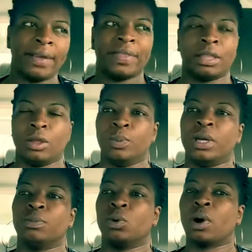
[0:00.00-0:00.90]
the
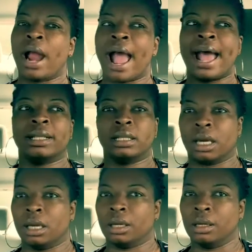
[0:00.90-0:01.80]
people were
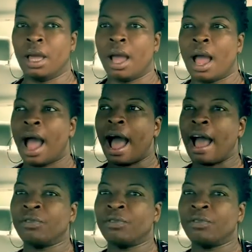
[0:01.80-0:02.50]
acting. I